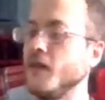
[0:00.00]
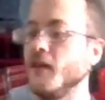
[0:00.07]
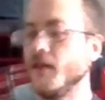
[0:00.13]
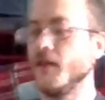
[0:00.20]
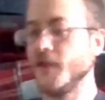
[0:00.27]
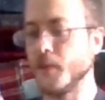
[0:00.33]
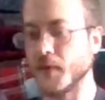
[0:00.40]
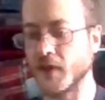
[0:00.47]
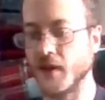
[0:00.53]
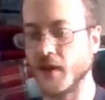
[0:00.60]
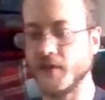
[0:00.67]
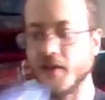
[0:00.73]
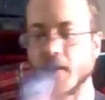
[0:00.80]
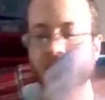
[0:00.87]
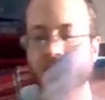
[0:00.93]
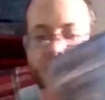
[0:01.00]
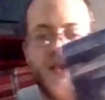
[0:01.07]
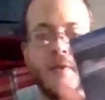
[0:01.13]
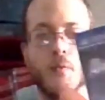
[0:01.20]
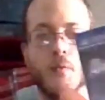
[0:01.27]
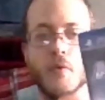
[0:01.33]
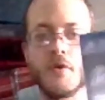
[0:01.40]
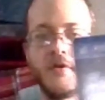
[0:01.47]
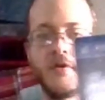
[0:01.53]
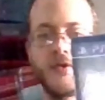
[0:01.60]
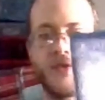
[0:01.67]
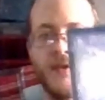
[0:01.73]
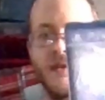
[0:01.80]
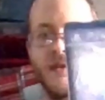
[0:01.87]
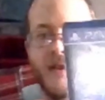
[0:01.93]
Then we got Dynasty Warriors
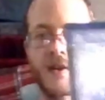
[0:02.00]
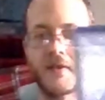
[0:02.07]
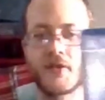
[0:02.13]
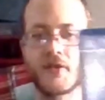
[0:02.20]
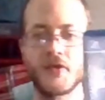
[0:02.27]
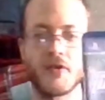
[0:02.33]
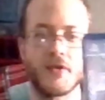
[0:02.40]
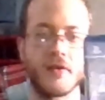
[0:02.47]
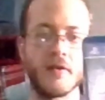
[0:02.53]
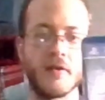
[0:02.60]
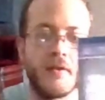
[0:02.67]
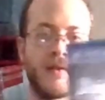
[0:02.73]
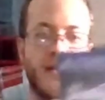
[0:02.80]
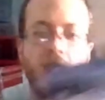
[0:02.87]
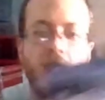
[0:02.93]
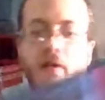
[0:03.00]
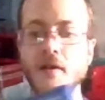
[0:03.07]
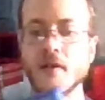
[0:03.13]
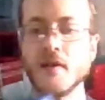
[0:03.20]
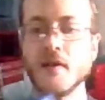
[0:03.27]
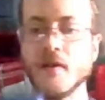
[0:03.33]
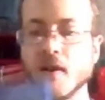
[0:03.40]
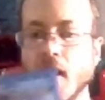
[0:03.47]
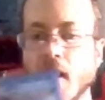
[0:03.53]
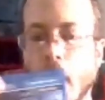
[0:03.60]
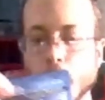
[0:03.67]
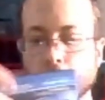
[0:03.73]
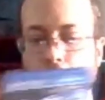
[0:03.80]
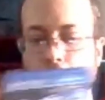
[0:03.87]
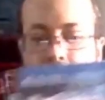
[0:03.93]
next. I'll
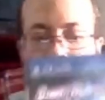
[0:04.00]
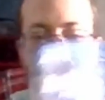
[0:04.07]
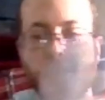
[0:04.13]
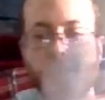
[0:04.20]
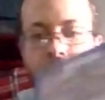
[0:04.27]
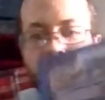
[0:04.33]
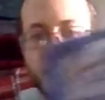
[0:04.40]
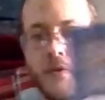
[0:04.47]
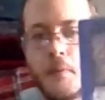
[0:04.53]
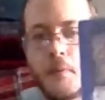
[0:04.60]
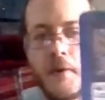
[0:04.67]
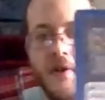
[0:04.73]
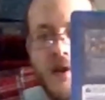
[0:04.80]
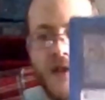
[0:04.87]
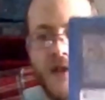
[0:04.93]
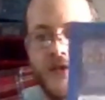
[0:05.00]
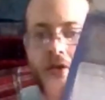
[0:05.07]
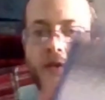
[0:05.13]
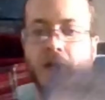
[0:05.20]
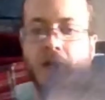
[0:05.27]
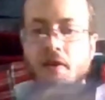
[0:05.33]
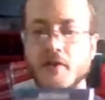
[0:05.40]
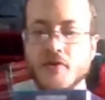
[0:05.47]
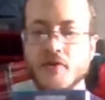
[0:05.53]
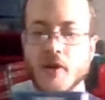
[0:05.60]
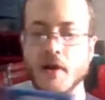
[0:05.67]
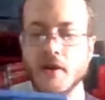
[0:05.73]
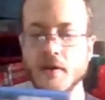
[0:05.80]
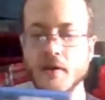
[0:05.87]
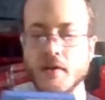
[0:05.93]
probably keep this for a bit. I still need to try
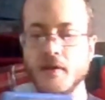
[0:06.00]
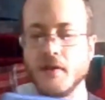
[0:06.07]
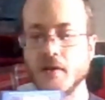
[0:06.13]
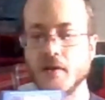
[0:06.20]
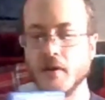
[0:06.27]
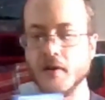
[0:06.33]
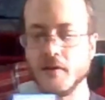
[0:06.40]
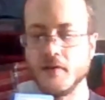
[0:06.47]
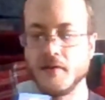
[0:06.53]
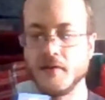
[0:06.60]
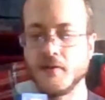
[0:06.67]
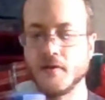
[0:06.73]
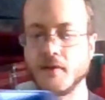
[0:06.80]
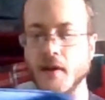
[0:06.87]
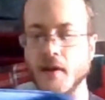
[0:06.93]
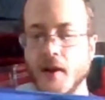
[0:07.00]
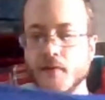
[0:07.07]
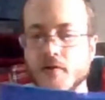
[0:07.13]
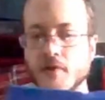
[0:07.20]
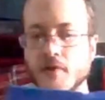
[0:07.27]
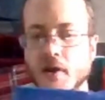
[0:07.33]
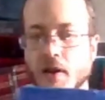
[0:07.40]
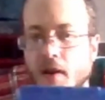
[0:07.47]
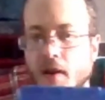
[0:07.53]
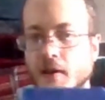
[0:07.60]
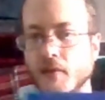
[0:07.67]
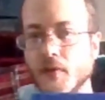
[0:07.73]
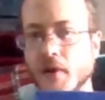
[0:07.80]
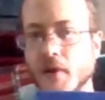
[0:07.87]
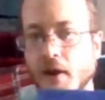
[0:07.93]
it. I haven't tried any of
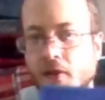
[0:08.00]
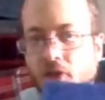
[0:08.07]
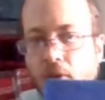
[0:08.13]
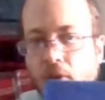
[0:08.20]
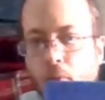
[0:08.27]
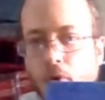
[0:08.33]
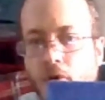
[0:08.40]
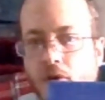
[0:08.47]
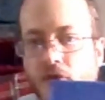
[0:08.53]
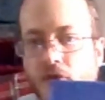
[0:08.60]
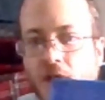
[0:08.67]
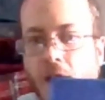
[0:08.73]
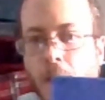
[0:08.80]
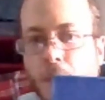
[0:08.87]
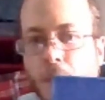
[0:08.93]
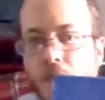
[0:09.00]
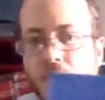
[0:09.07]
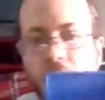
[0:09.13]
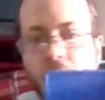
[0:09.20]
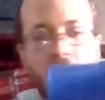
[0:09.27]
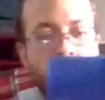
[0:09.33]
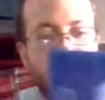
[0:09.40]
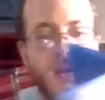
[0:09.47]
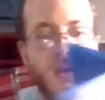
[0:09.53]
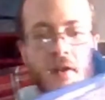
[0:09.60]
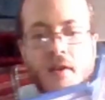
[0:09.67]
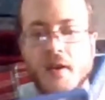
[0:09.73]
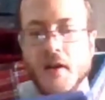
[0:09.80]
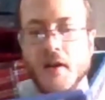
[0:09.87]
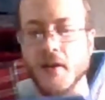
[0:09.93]
the Dynasty Warriors games,
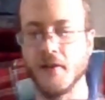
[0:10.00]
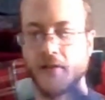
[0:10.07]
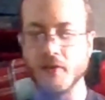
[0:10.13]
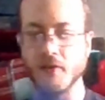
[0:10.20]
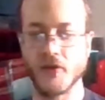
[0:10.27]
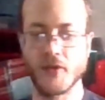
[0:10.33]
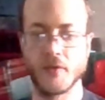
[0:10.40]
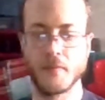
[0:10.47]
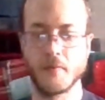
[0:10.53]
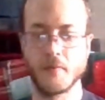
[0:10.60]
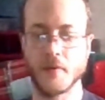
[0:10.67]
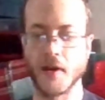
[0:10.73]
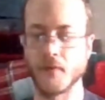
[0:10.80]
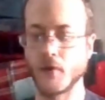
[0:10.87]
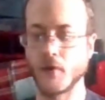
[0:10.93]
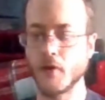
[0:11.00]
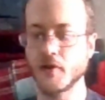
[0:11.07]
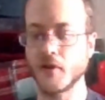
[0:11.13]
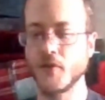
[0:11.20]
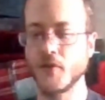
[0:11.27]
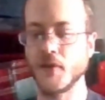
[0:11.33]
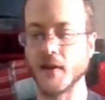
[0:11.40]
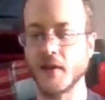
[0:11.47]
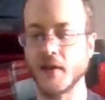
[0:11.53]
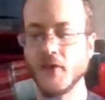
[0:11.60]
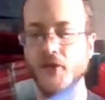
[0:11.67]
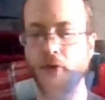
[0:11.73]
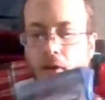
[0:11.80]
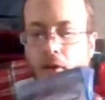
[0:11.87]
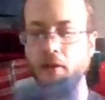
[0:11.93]
and I've heard good things,
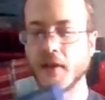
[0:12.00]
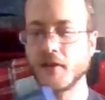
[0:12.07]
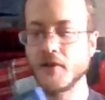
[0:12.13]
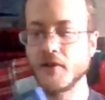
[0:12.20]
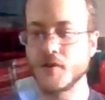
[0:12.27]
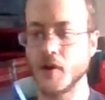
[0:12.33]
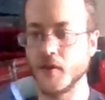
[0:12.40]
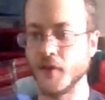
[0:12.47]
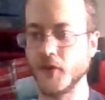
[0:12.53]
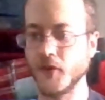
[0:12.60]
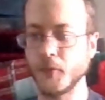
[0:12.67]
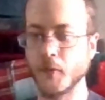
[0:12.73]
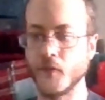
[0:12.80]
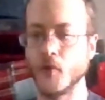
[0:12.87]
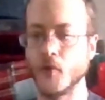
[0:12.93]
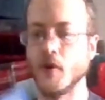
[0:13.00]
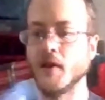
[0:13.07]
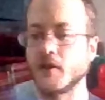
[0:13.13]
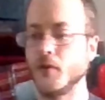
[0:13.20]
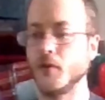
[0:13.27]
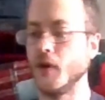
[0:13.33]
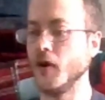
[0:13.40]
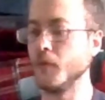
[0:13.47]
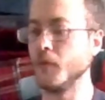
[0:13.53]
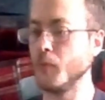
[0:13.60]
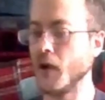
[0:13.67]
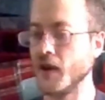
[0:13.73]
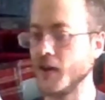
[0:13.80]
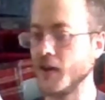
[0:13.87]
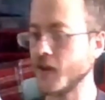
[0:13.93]
so I'd like to try this before I out and buy
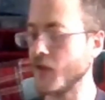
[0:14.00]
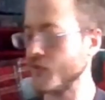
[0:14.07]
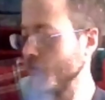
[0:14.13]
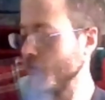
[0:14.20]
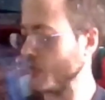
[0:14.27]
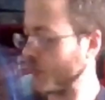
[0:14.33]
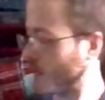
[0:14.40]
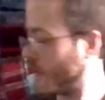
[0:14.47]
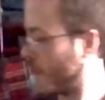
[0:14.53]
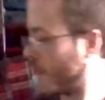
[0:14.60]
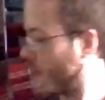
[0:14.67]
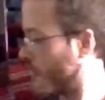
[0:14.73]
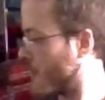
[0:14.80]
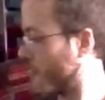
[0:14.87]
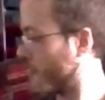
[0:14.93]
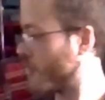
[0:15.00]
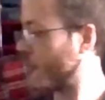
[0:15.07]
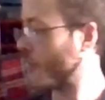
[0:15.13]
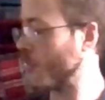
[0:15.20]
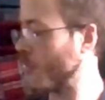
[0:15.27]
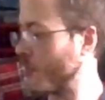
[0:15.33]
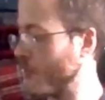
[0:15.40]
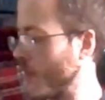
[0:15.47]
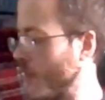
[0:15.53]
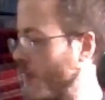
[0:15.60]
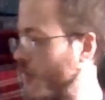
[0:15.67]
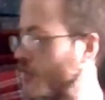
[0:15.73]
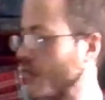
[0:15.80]
any others. So that is to